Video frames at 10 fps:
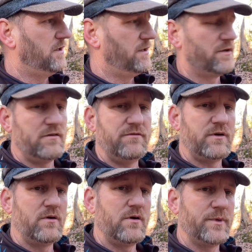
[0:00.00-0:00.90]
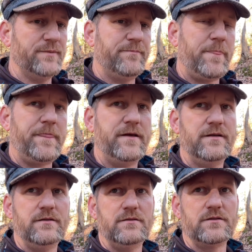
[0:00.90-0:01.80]
the Confederate army.
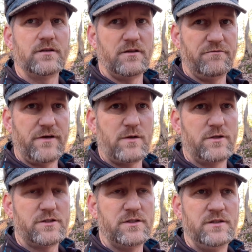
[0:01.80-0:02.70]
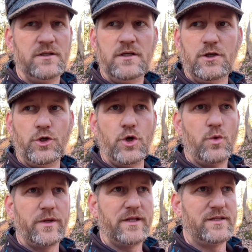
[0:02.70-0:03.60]
The Confederates,
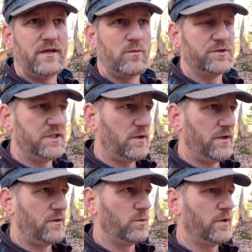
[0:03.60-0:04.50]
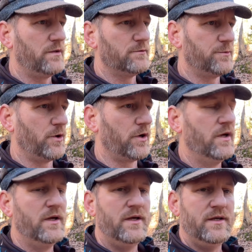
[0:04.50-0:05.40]
knowing that the end was near here in Williamsburg,
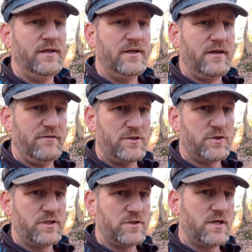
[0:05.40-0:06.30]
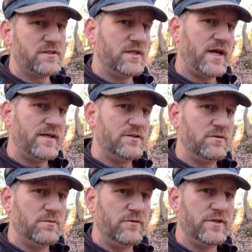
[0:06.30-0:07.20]
eventually Johnson had to
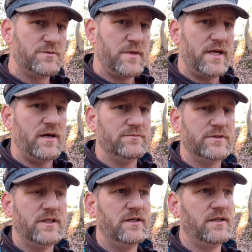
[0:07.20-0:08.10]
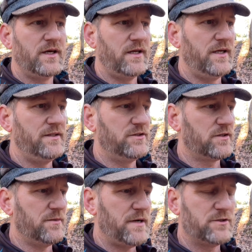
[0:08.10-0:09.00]
move his men out, and he took
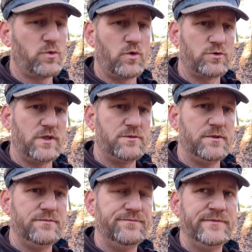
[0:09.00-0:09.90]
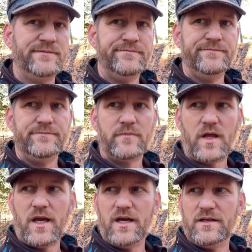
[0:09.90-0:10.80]
them out towards Richmond.
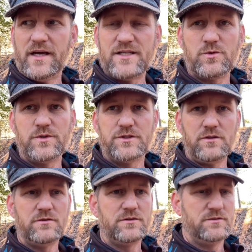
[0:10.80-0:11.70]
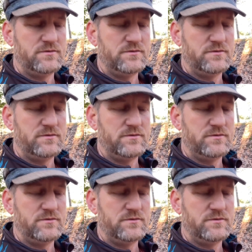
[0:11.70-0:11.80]
And as a result,